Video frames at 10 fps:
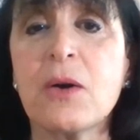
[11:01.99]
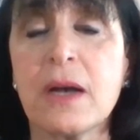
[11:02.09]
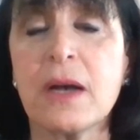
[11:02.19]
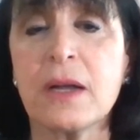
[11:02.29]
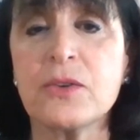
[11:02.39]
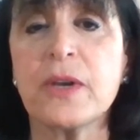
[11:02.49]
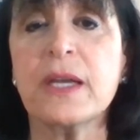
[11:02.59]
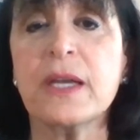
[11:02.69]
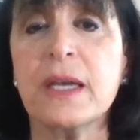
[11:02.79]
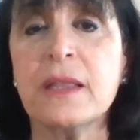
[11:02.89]
our
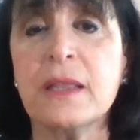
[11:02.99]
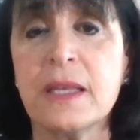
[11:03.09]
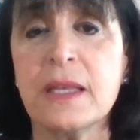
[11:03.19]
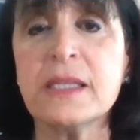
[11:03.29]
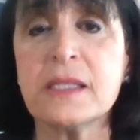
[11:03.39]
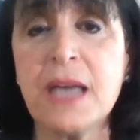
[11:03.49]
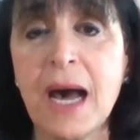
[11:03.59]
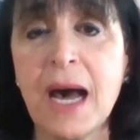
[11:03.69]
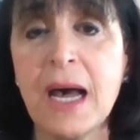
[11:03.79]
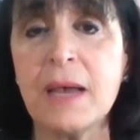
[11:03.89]
country in this
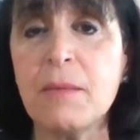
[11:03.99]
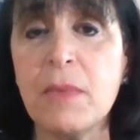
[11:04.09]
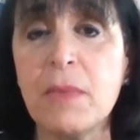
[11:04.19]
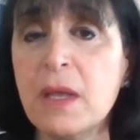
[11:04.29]
time.